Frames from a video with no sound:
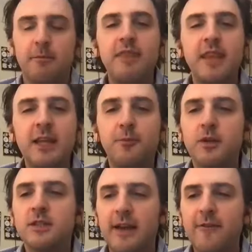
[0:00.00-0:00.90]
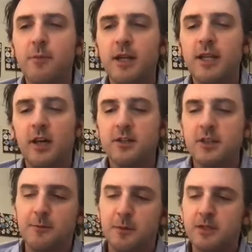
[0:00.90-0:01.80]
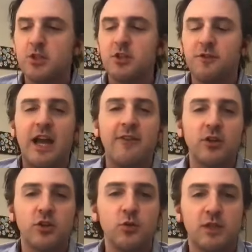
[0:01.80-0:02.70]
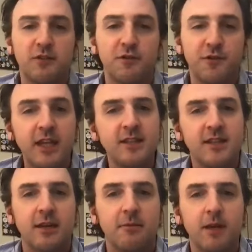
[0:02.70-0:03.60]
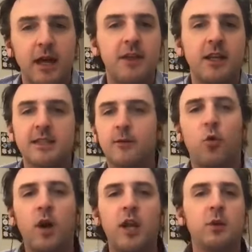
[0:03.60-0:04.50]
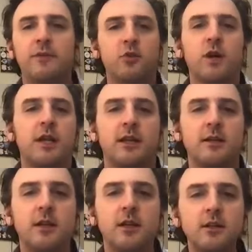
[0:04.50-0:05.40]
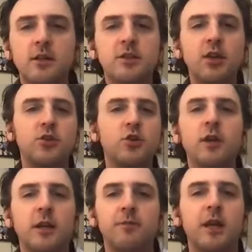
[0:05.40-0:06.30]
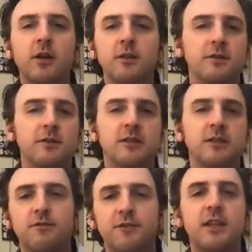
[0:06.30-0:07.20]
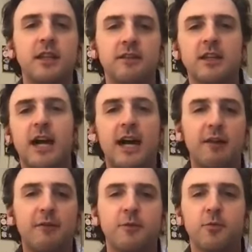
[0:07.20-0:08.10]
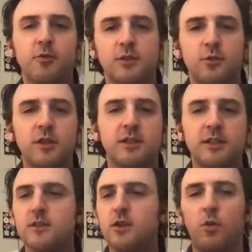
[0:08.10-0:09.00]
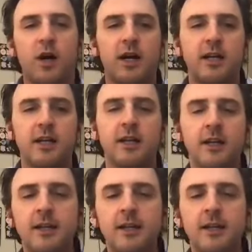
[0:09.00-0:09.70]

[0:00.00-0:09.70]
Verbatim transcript: him, and then he puts everybody else in the position of having to defend him, and then it's like, well, why are you even running? Because all you're doing up there is is defending the guy from Chris Christie. So why?